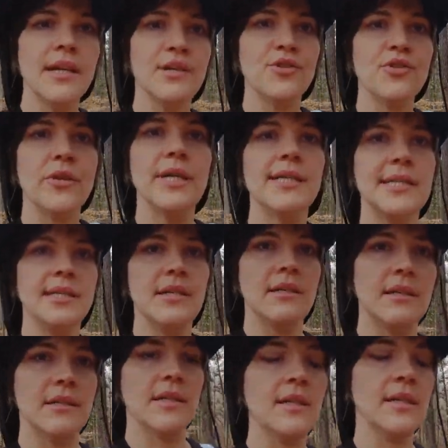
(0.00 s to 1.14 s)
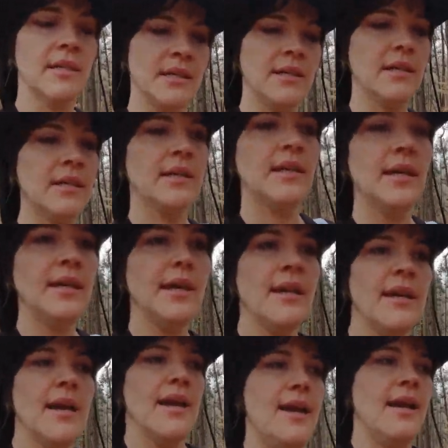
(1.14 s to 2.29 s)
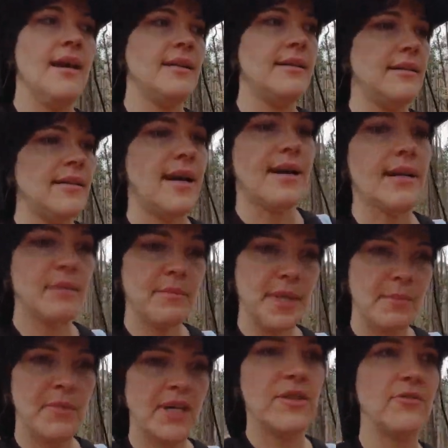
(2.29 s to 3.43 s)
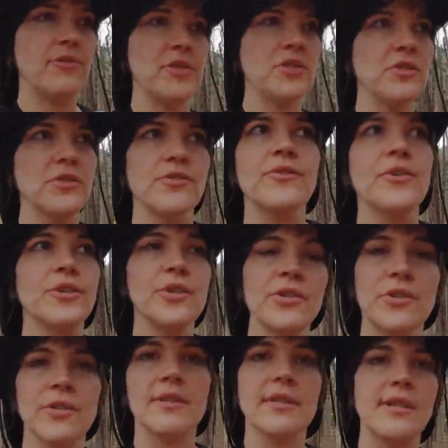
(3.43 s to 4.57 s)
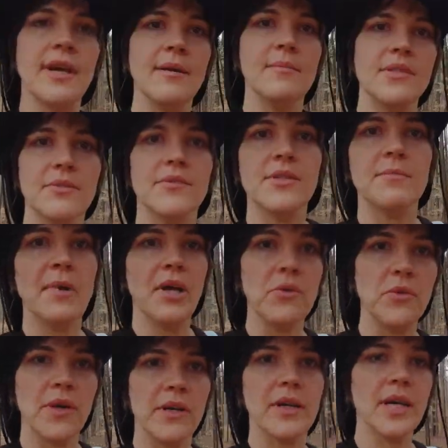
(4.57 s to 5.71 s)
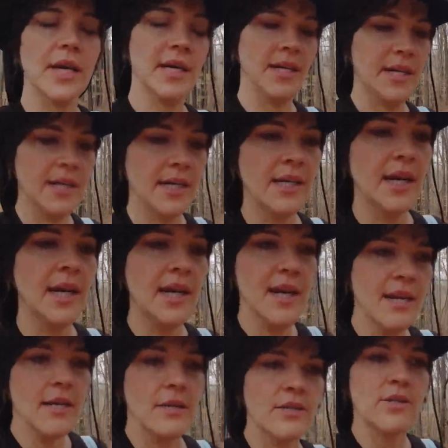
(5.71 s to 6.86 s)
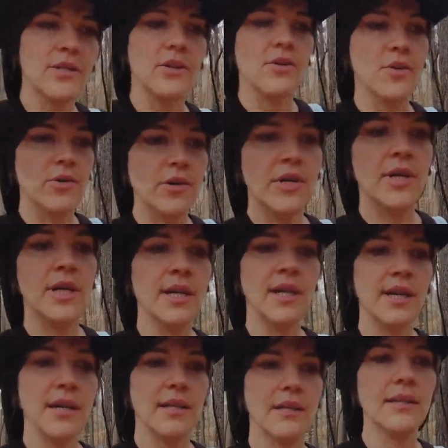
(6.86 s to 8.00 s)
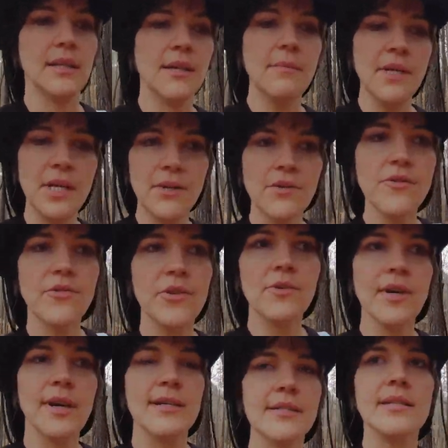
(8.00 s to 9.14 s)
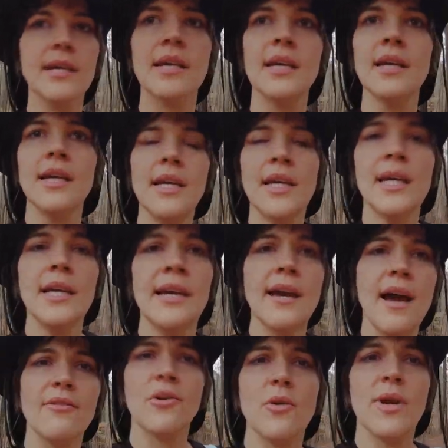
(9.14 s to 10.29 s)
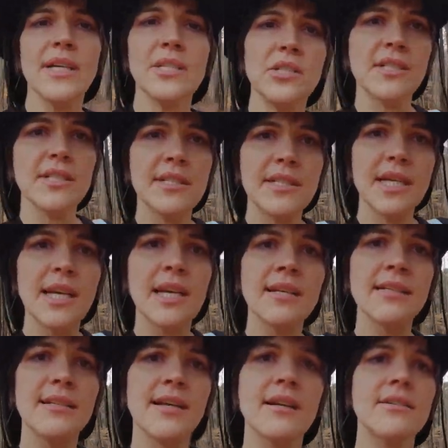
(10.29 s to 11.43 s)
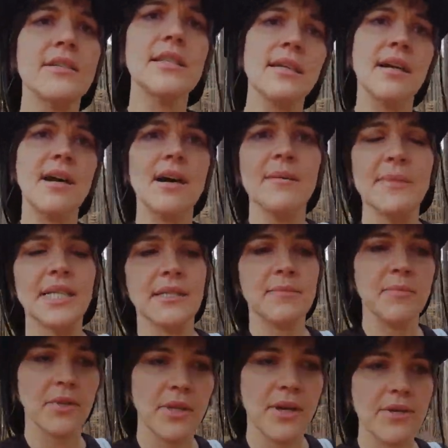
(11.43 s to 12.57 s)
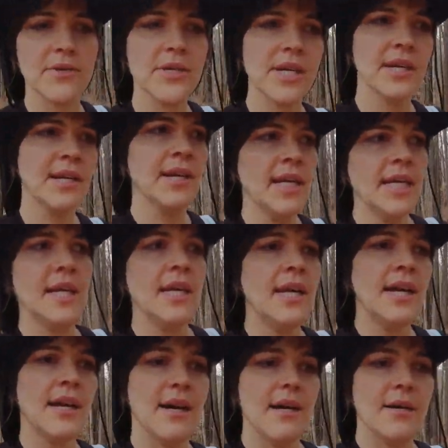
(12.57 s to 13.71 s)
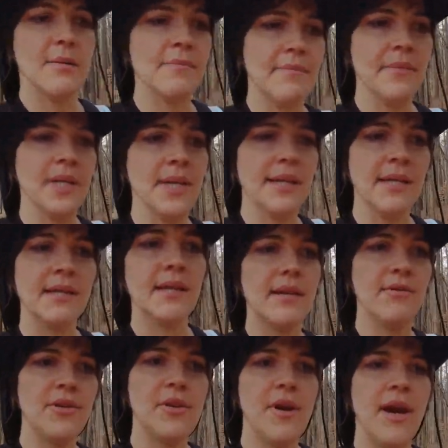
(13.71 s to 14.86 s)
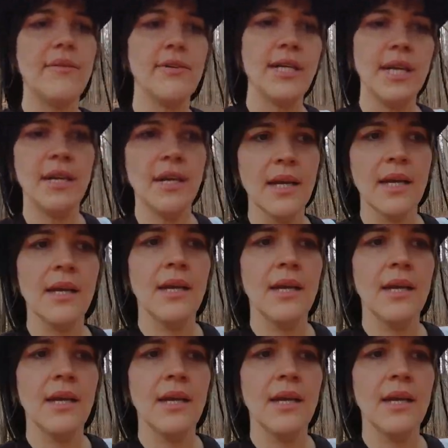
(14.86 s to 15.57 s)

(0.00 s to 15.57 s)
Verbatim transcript: and transient and that can be beneficial for certain types of spell work. So let me know if you guys have questions down in the comments below. Um, if you have any